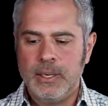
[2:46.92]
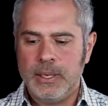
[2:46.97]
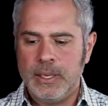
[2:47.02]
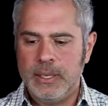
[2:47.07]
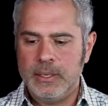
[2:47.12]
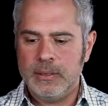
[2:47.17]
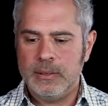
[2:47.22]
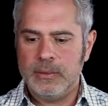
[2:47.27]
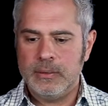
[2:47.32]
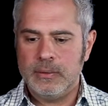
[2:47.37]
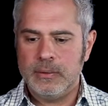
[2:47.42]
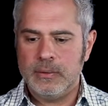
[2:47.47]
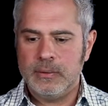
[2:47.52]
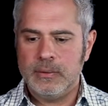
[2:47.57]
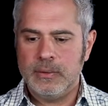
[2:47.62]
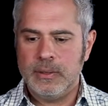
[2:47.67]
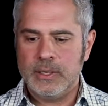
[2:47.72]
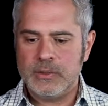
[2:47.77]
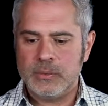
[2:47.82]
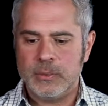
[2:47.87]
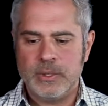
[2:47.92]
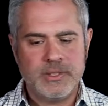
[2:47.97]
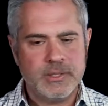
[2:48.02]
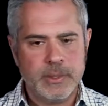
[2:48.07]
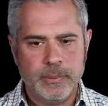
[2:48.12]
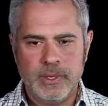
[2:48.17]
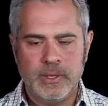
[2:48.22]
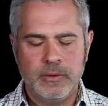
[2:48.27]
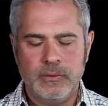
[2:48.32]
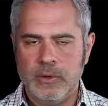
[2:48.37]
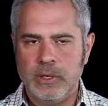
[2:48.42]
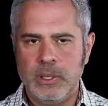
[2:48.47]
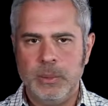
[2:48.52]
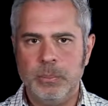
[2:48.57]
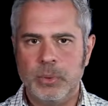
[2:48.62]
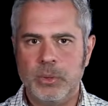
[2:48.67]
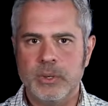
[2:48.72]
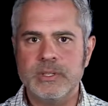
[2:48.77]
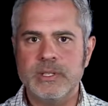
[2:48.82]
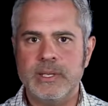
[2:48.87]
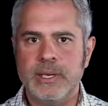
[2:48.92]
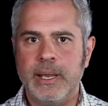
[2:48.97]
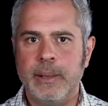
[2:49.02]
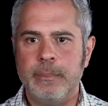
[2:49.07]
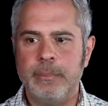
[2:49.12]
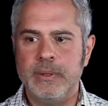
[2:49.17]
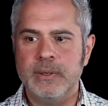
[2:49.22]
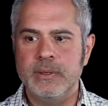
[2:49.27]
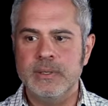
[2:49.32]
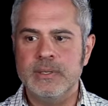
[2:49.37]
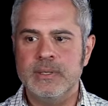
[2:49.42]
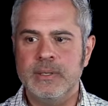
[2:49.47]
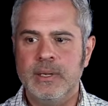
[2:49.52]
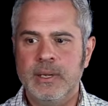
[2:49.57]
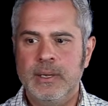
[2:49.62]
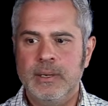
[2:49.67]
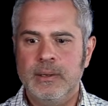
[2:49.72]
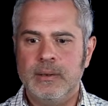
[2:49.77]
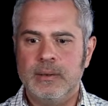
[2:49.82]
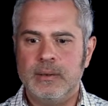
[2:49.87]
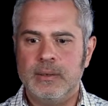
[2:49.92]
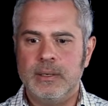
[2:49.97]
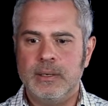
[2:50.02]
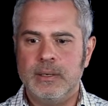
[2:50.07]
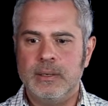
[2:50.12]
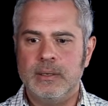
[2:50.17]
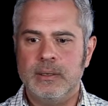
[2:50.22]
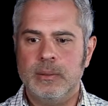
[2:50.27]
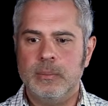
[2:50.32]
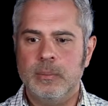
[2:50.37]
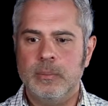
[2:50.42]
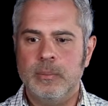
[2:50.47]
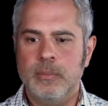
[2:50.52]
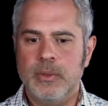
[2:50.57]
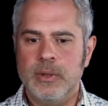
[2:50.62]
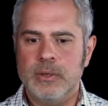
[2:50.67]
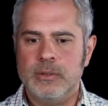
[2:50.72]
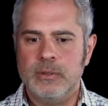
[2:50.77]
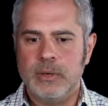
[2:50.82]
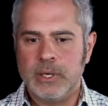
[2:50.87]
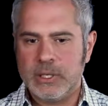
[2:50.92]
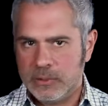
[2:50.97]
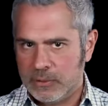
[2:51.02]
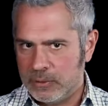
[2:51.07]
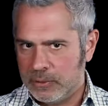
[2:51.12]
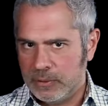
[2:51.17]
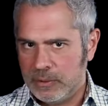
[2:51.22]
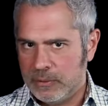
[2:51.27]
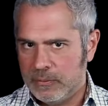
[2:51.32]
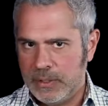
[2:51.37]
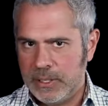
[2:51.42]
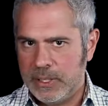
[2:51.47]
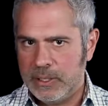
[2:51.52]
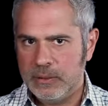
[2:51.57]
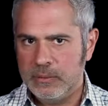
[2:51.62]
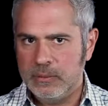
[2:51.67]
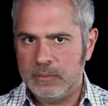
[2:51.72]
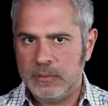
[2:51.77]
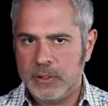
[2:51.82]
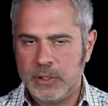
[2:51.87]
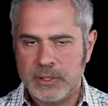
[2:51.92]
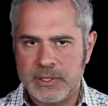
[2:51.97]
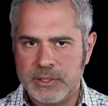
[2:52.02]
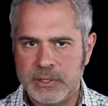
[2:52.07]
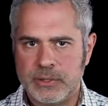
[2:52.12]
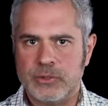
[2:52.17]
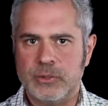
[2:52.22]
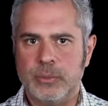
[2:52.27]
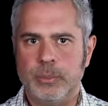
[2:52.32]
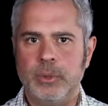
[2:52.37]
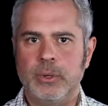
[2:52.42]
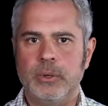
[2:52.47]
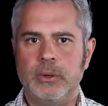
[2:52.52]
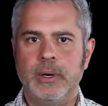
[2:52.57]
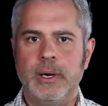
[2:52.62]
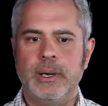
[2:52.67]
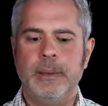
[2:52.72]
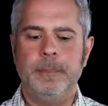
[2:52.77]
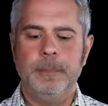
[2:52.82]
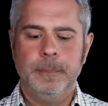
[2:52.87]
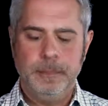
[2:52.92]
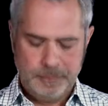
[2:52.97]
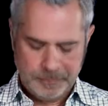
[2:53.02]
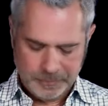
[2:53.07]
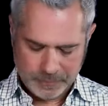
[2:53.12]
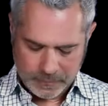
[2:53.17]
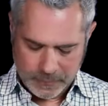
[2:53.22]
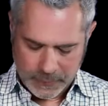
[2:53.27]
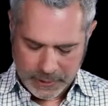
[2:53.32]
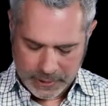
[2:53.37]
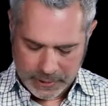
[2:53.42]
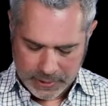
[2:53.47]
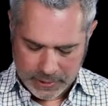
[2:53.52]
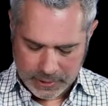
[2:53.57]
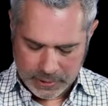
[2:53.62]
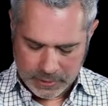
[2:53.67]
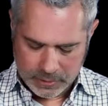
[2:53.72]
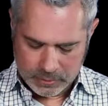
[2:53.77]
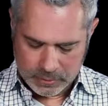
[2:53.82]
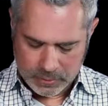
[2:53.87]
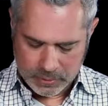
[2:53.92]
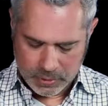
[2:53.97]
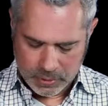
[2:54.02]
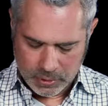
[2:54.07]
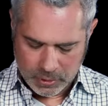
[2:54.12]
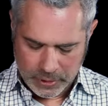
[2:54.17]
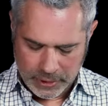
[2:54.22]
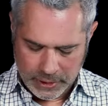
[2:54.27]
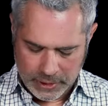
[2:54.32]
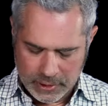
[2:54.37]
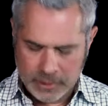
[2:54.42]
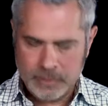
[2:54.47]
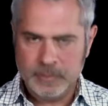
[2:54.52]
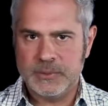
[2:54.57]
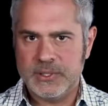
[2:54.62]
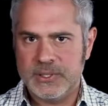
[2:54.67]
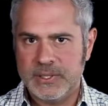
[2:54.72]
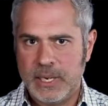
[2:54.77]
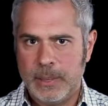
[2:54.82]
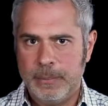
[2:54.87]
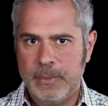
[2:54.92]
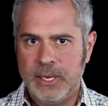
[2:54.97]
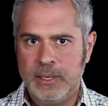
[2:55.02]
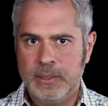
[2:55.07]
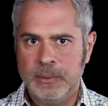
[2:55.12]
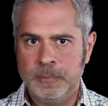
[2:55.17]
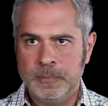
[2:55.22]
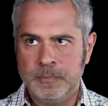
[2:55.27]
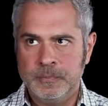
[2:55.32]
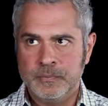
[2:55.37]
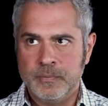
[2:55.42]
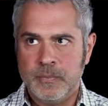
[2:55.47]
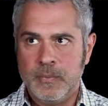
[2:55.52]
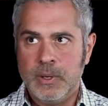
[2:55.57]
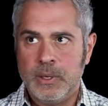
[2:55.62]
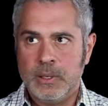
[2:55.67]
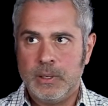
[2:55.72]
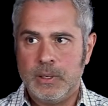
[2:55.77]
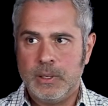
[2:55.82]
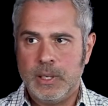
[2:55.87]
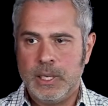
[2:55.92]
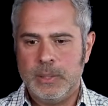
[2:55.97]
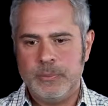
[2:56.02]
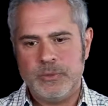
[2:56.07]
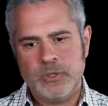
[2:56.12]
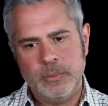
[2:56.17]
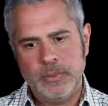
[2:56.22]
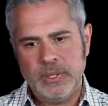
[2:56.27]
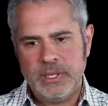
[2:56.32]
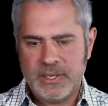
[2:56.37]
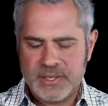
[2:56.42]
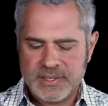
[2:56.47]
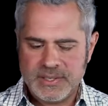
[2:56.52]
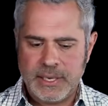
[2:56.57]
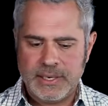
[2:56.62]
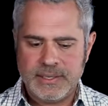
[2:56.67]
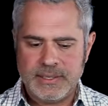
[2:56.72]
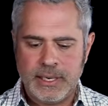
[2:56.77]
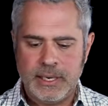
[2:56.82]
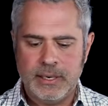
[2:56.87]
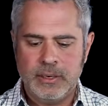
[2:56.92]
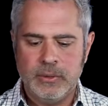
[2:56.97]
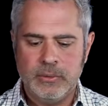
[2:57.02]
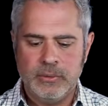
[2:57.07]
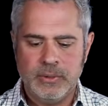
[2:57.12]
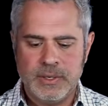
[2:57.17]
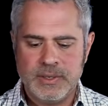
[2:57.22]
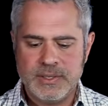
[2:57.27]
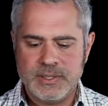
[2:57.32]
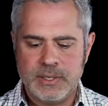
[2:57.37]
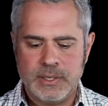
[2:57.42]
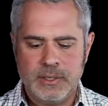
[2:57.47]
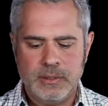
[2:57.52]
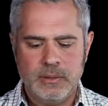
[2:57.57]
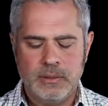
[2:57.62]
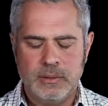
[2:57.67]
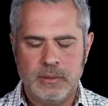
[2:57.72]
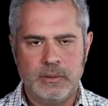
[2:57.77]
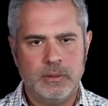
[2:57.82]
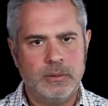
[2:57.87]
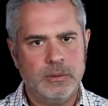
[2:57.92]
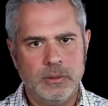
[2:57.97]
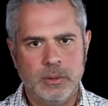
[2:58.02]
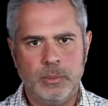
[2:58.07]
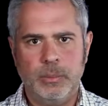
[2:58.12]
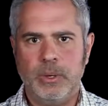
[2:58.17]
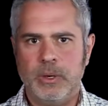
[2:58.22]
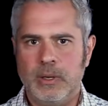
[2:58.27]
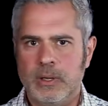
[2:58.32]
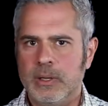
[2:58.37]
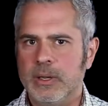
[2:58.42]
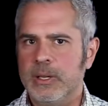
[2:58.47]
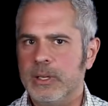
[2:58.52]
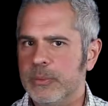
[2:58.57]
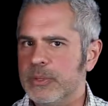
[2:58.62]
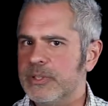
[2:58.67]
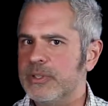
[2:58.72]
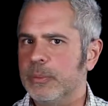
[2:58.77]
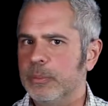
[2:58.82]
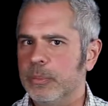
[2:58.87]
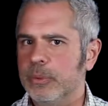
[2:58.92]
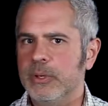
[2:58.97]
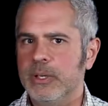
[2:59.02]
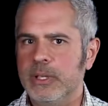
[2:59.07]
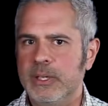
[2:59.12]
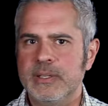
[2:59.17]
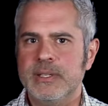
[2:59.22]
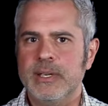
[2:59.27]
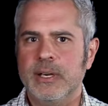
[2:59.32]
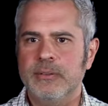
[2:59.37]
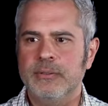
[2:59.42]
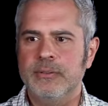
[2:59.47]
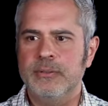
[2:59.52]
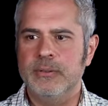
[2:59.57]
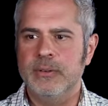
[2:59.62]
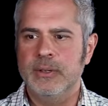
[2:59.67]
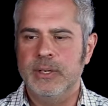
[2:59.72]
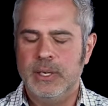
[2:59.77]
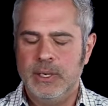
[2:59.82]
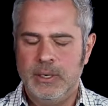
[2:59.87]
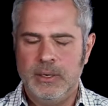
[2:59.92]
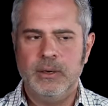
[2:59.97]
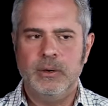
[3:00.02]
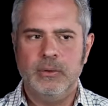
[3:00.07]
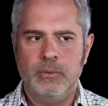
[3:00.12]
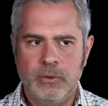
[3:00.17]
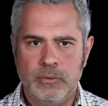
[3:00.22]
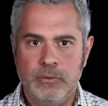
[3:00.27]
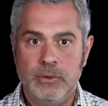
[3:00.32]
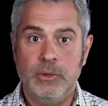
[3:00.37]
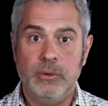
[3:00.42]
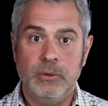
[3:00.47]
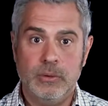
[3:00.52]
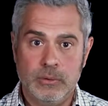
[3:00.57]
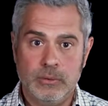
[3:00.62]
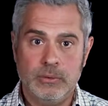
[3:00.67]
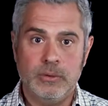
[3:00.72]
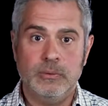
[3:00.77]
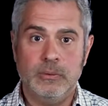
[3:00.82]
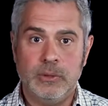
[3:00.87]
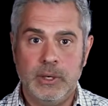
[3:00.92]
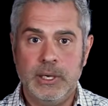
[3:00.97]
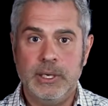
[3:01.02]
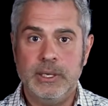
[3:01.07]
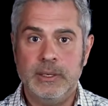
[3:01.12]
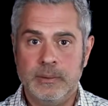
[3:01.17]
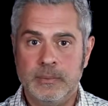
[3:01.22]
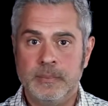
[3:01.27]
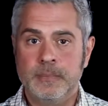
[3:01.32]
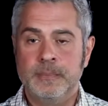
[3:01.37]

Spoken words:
And that's when something very important happened. The director of that architecture program, Gloria Sama, came to me and sat down and said, "Oh, Paul, that was a pretty tough review, right?"